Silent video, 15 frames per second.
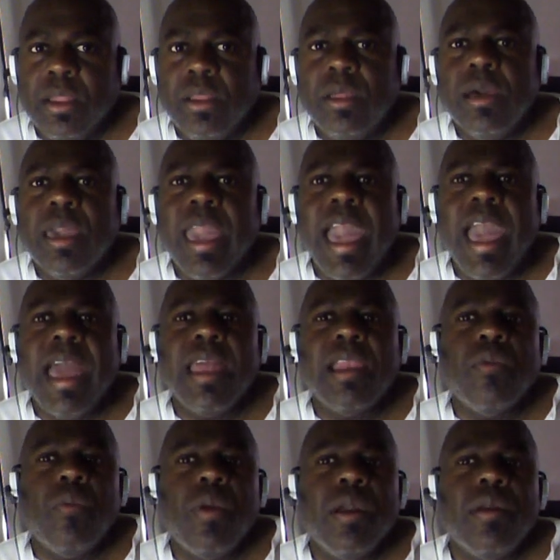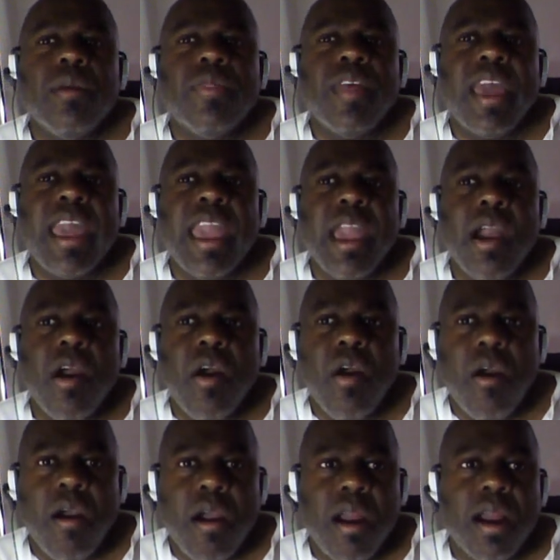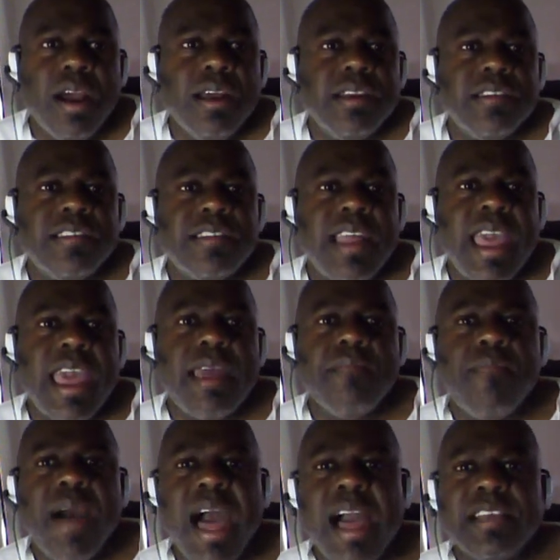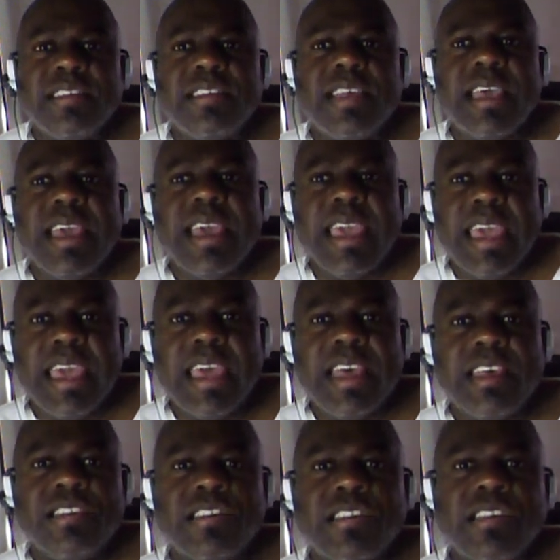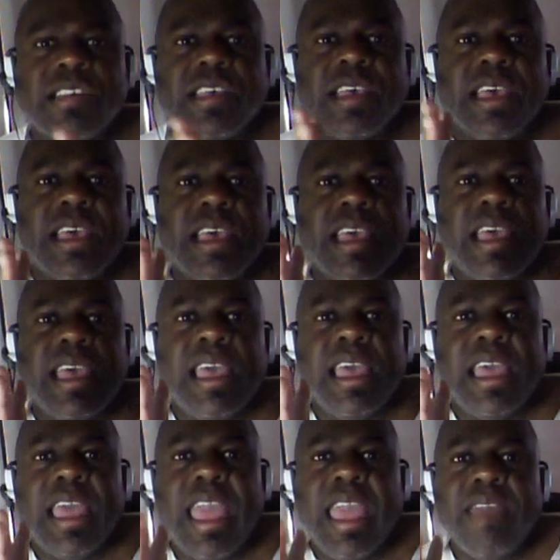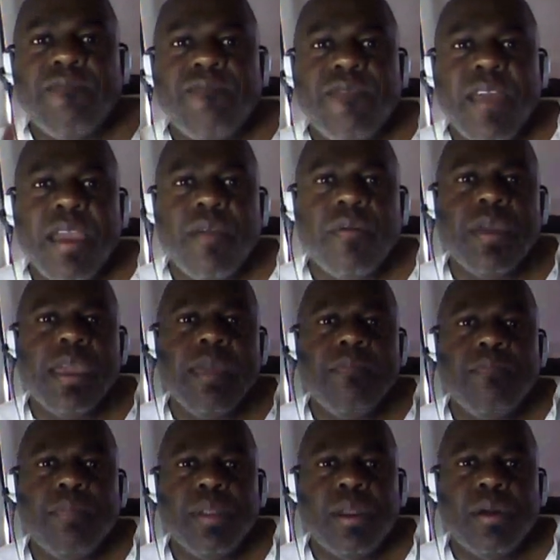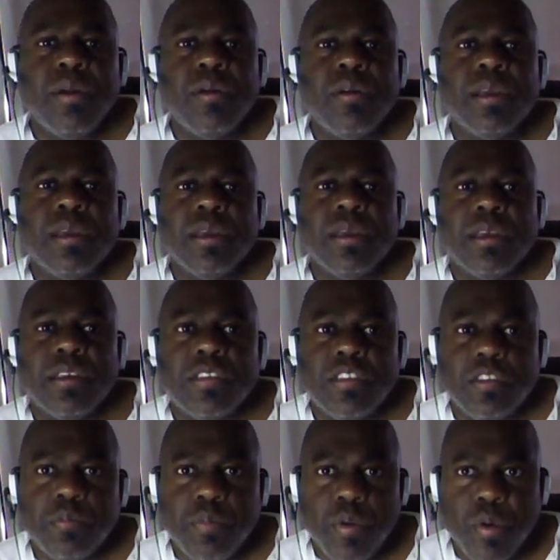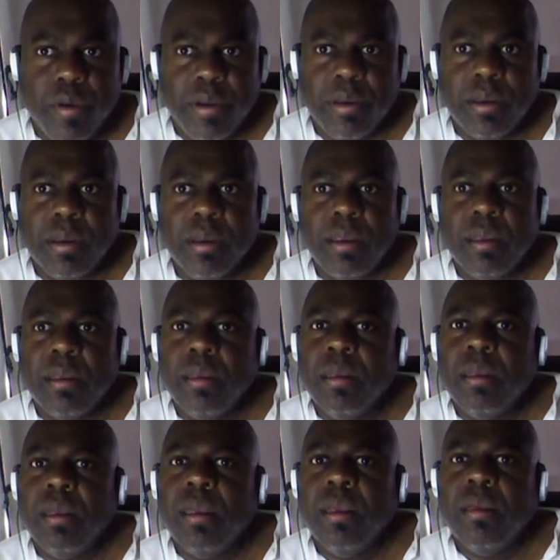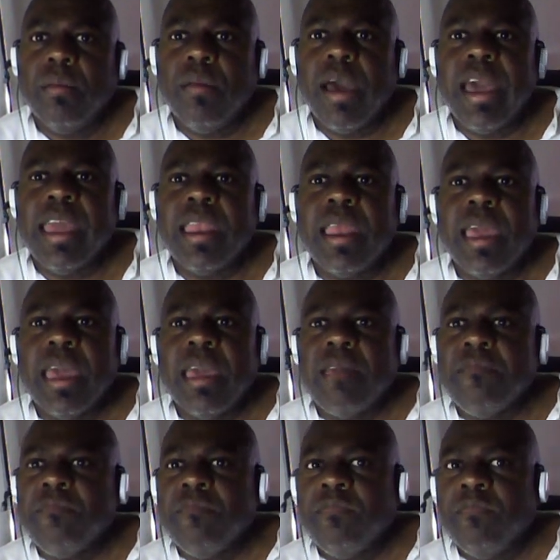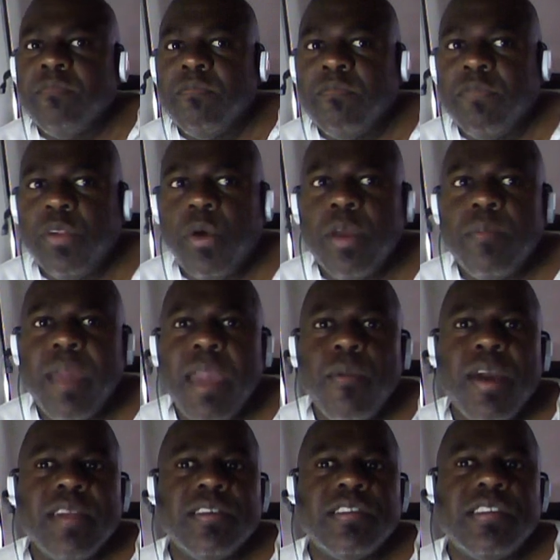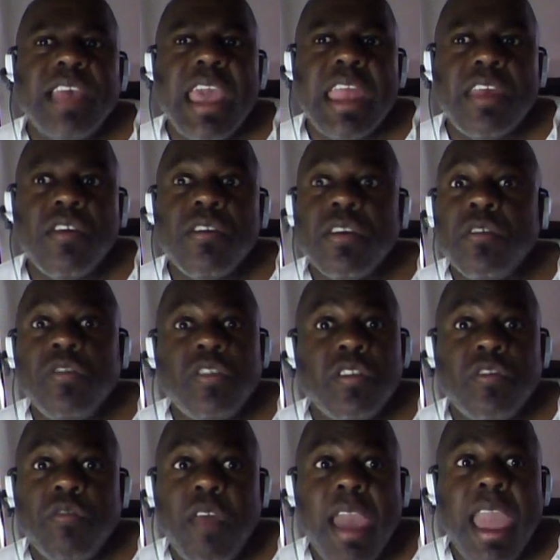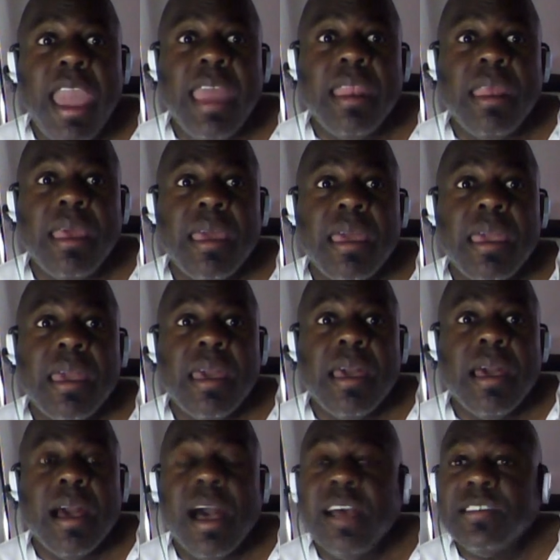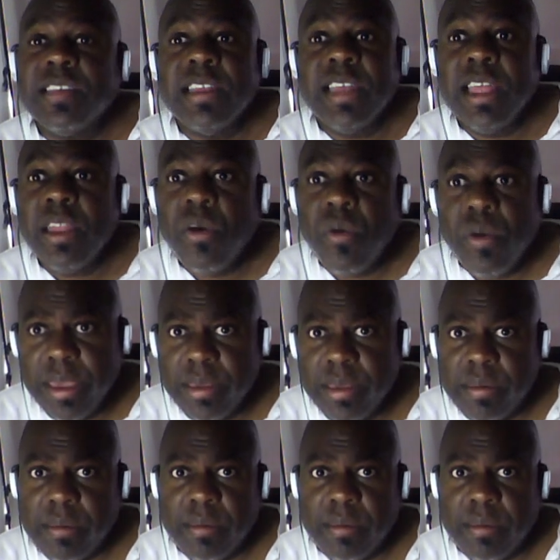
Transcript: Look at where they are. Understand boxing is a very blurred sport, right? Floyd Mayweather Sr. used to train Oscar De La Hoya,